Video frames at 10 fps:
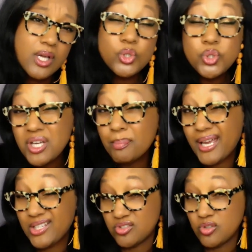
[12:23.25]
usually a
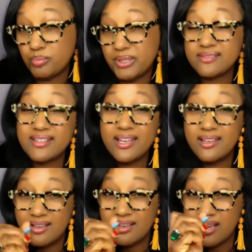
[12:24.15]
pencil, because I
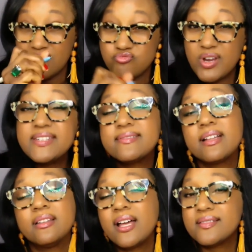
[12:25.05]
erase
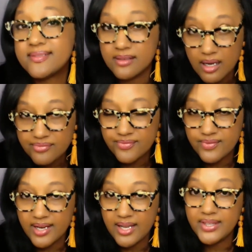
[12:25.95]
a lot of stuff
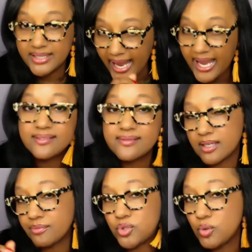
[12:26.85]
and then add
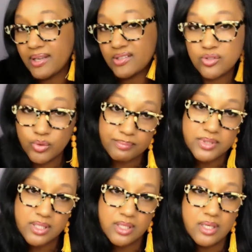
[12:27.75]
stuff to my script.